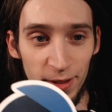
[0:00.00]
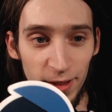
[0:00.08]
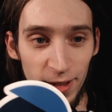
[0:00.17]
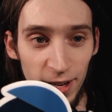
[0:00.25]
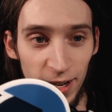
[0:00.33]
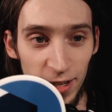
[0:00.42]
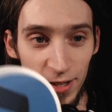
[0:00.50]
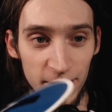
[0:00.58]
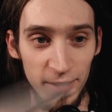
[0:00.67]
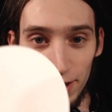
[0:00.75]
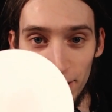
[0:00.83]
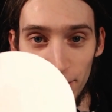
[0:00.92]

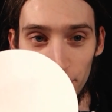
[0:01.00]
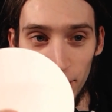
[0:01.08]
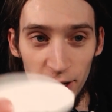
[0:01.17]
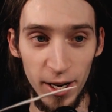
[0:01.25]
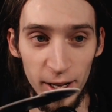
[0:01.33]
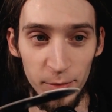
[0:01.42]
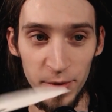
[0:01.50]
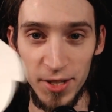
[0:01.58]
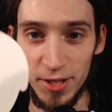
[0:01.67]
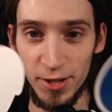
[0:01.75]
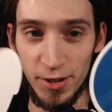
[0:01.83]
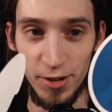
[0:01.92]
nice, lovely Helm
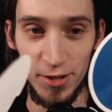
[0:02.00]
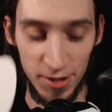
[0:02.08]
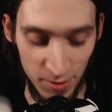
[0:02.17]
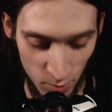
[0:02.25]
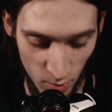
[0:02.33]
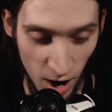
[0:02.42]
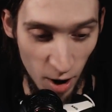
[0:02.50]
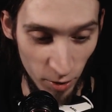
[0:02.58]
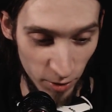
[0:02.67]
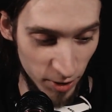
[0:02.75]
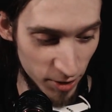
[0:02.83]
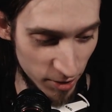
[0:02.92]
stickers.
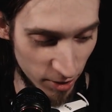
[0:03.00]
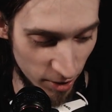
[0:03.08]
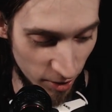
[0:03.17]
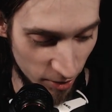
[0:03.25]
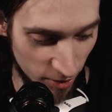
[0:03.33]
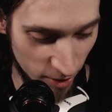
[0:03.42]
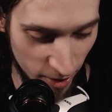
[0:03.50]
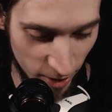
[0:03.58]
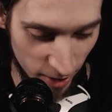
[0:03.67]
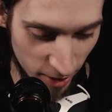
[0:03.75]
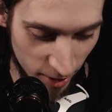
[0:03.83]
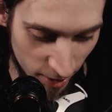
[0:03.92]
Wow, these are
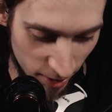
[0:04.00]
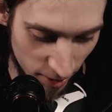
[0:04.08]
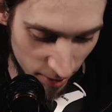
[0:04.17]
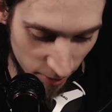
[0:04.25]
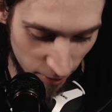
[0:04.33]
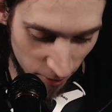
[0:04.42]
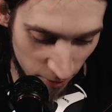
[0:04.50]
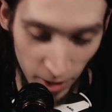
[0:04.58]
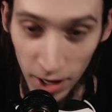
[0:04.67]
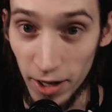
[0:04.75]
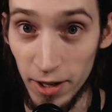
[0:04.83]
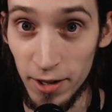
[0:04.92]

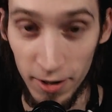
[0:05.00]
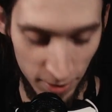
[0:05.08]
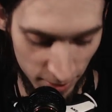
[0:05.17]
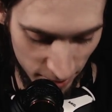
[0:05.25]
thick.